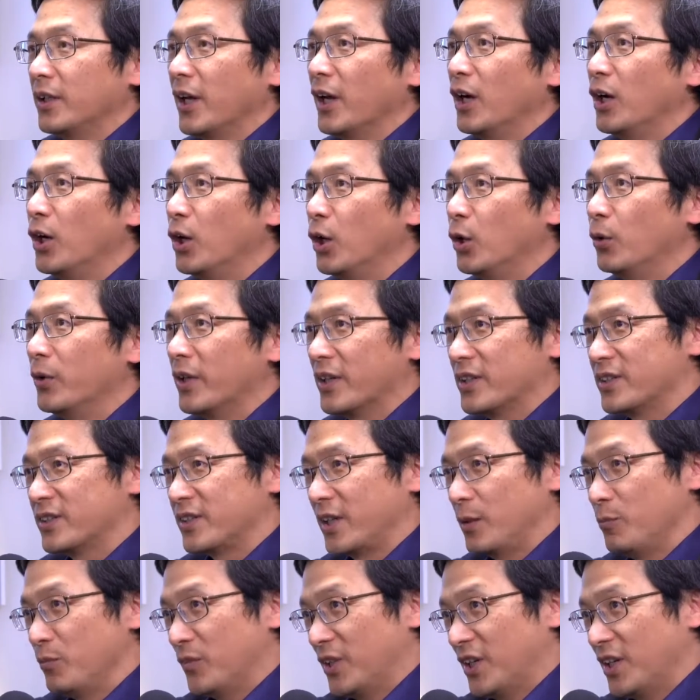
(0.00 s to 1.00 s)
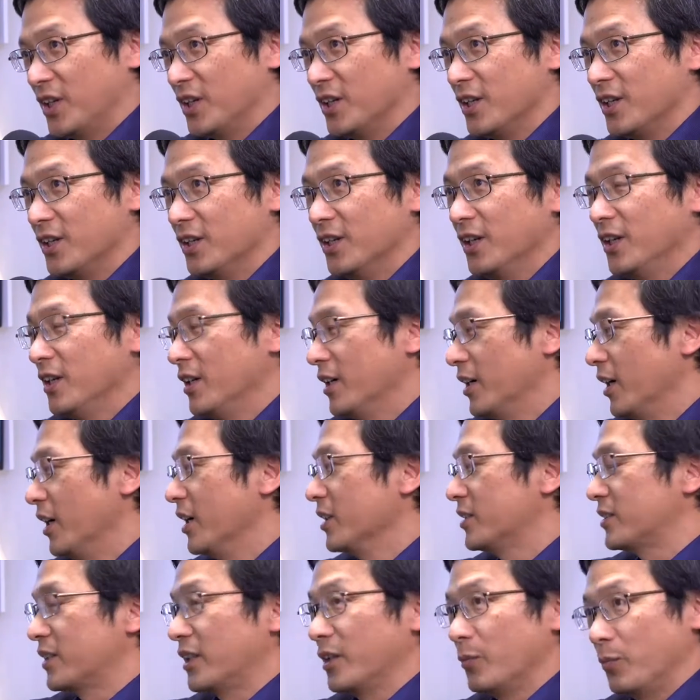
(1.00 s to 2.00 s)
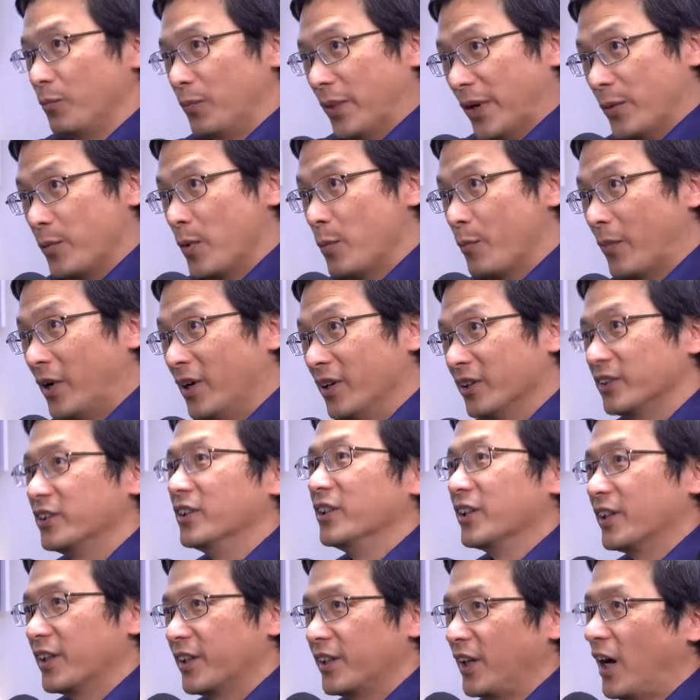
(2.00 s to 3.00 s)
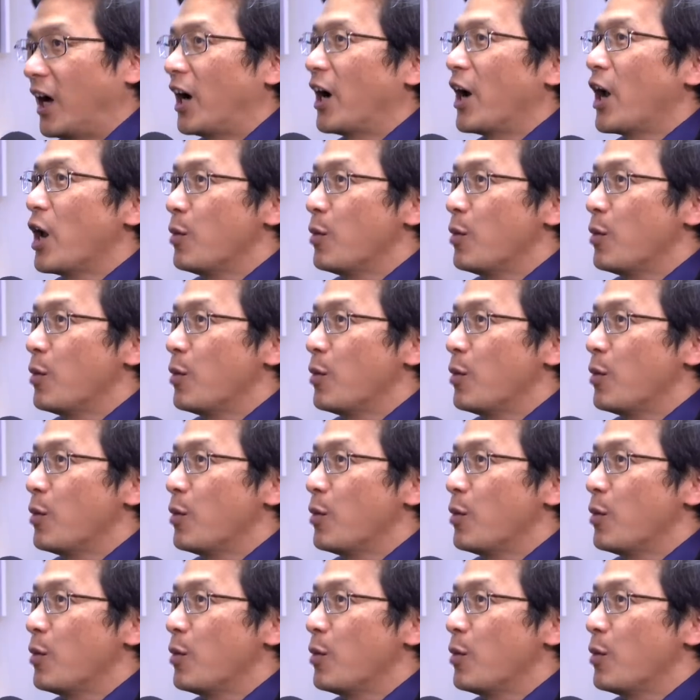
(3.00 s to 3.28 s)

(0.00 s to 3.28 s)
they hold the same key as the baby monitor are